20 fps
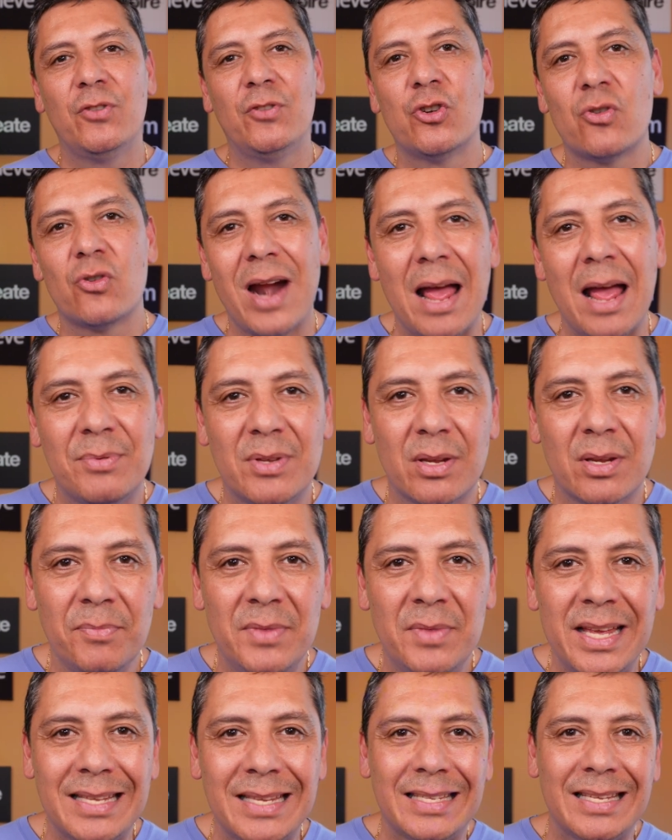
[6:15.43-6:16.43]
to drive some
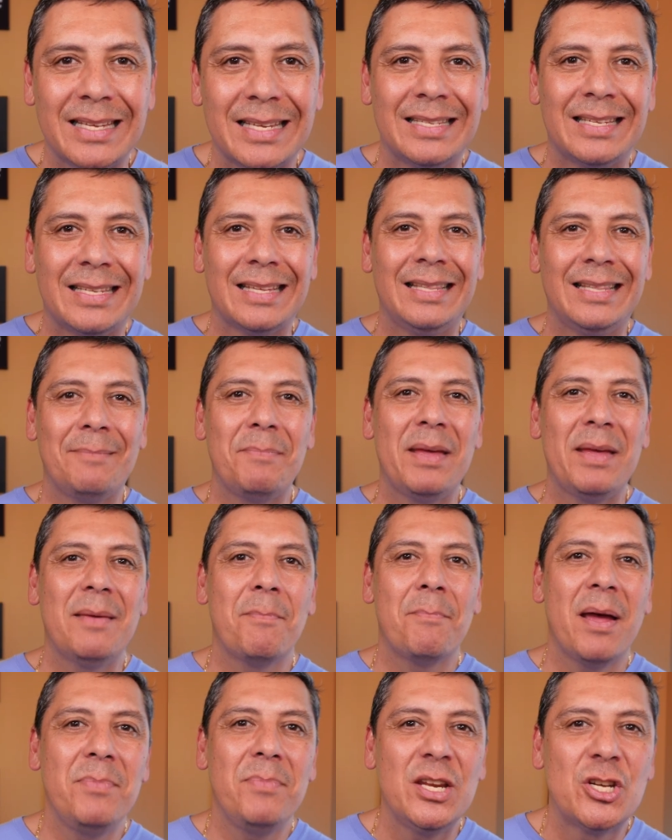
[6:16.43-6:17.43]
distance and there
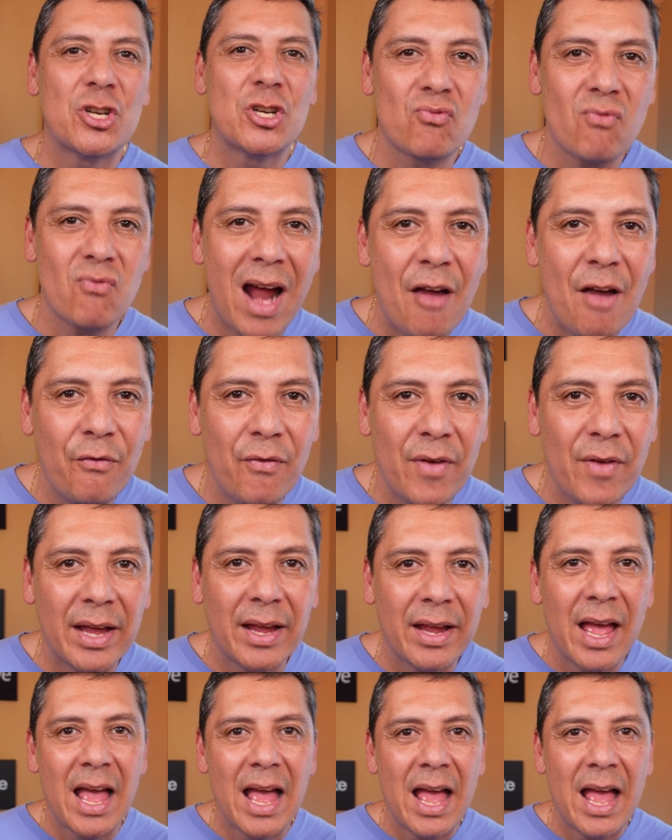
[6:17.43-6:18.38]
might be traffic